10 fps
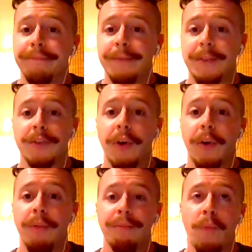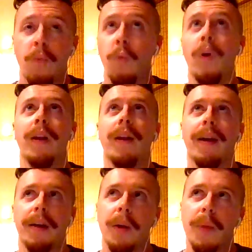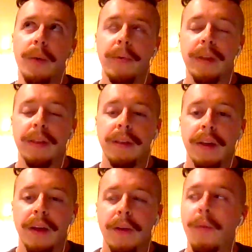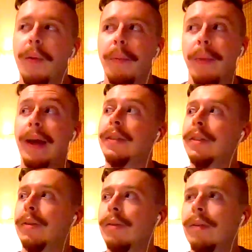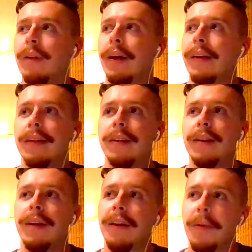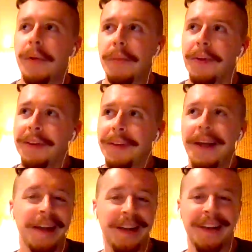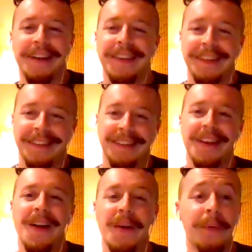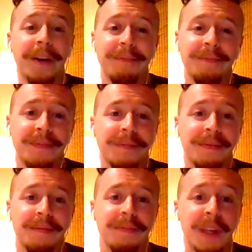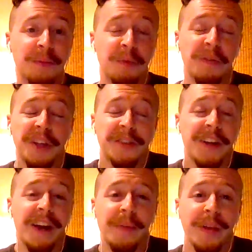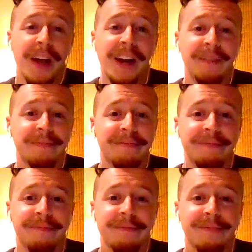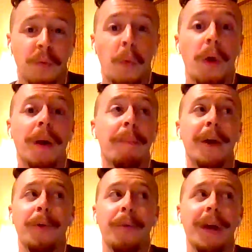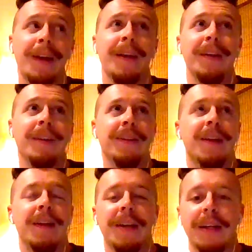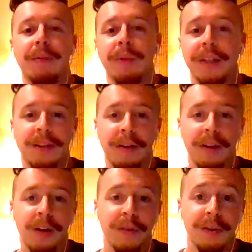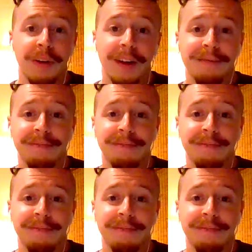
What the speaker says: So, what did I come up with? What magical idea did I come up with? Well, let's move to the other side of the planet. What better way than completely starting over, right?